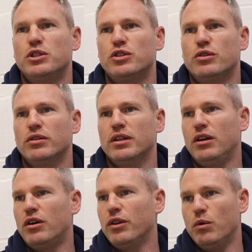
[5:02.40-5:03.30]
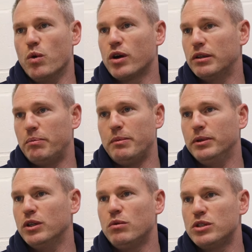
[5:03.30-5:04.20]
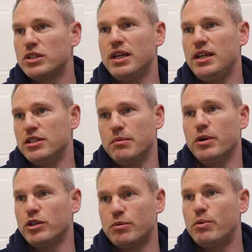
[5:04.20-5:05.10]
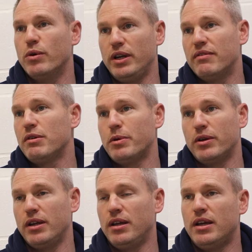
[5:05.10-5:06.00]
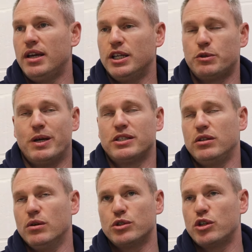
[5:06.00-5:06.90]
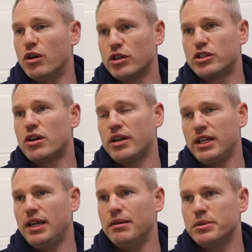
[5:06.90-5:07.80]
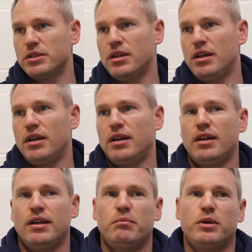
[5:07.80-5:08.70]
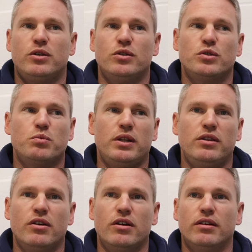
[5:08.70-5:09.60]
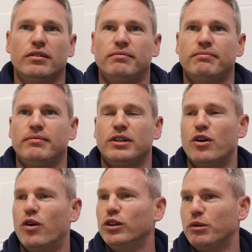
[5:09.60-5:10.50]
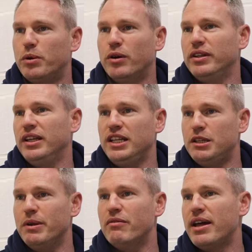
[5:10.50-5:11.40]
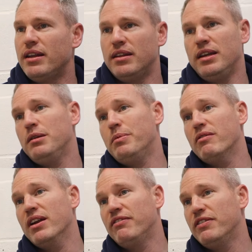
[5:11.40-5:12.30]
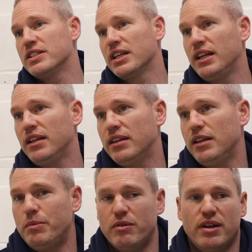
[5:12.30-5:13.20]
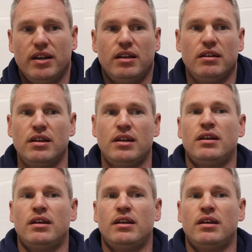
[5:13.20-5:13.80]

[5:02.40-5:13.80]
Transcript: ensure that a lot of the work that people don't see is about supporting everybody, especially those who aren't starting games. Because when they're called upon, they need to be ready. They need to be ready physically, they need to be ready